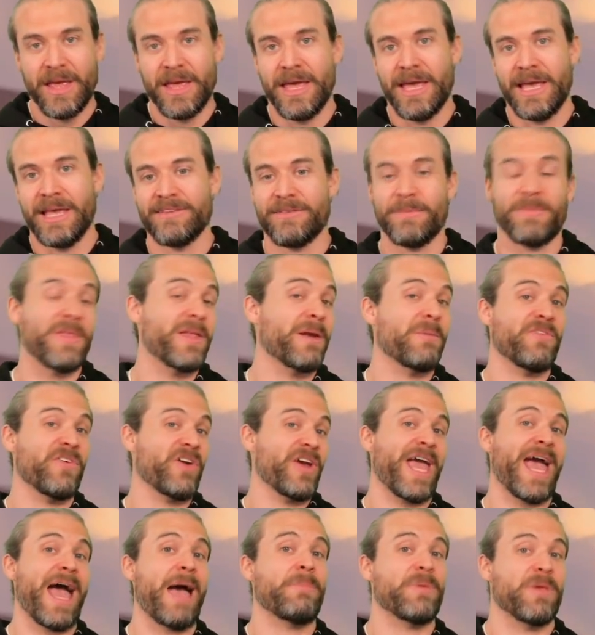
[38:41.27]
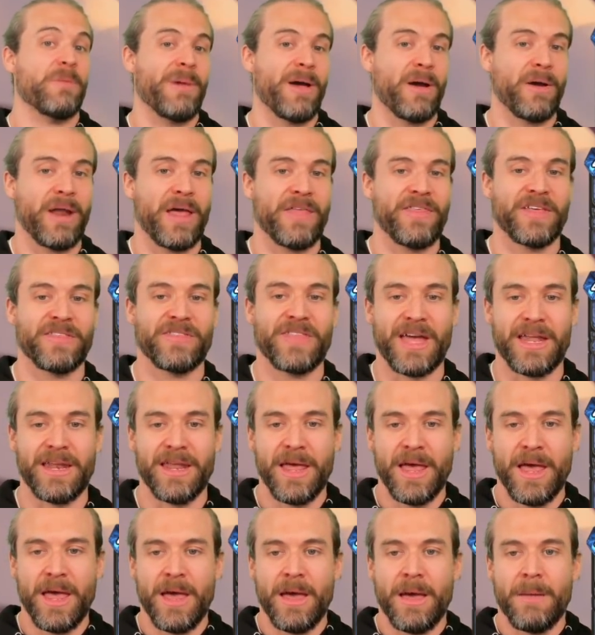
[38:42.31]
is something that I'm very happy about. I think that
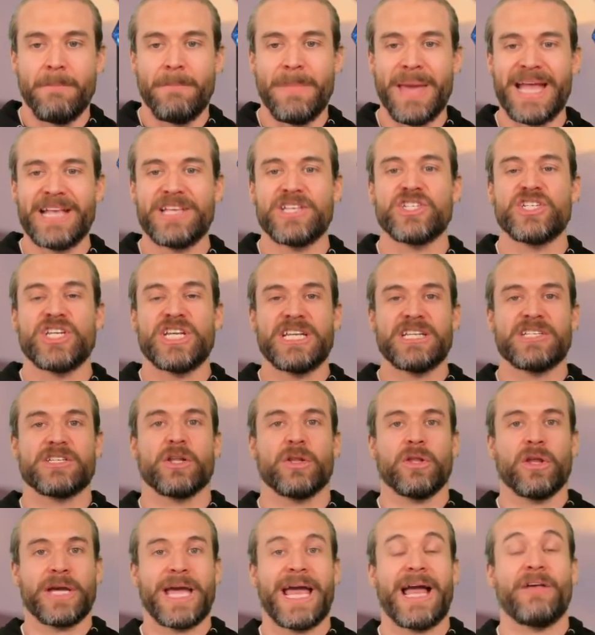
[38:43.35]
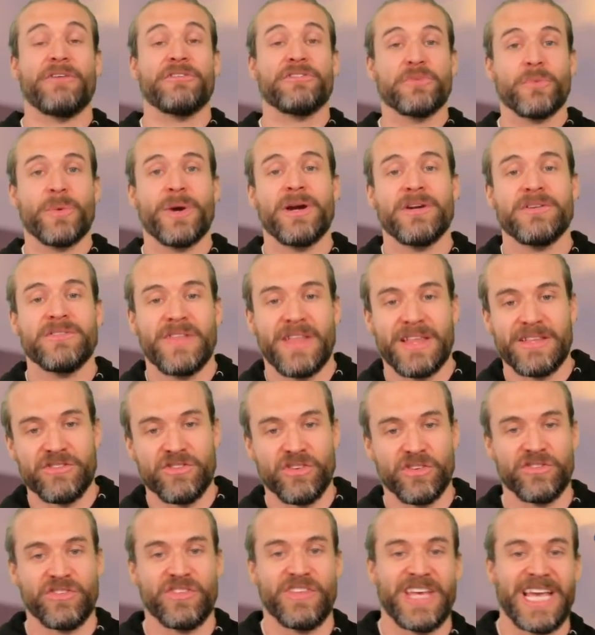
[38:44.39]
Mage needing to look elsewhere than
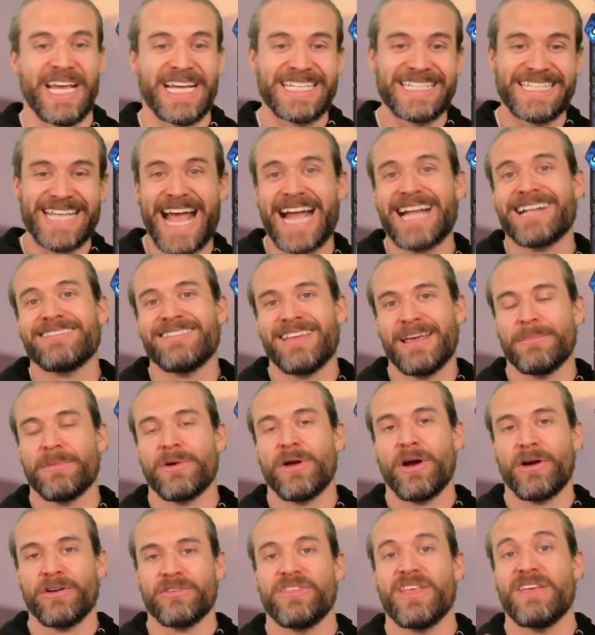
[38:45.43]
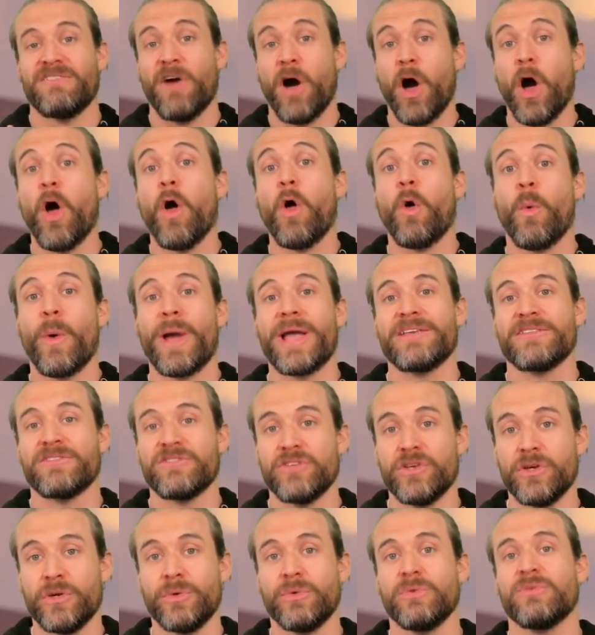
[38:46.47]
just the exact same cards they've always
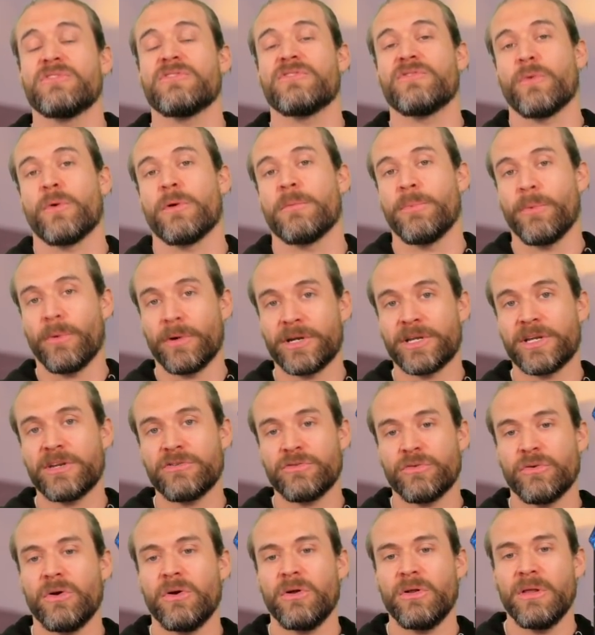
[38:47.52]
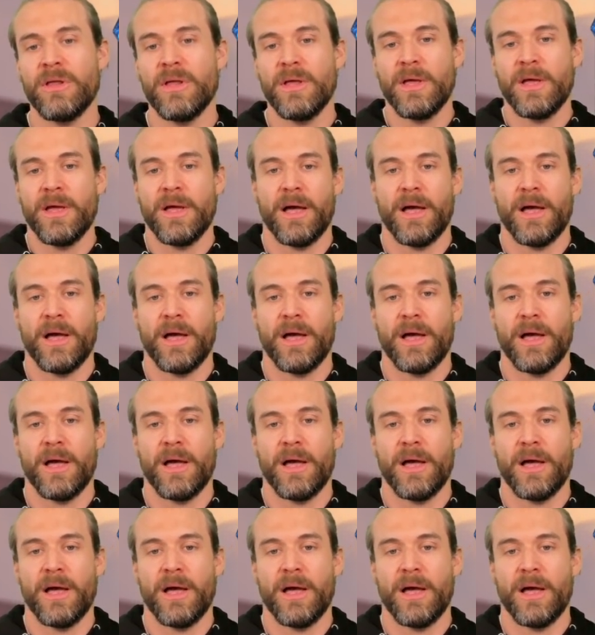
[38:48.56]
used for board control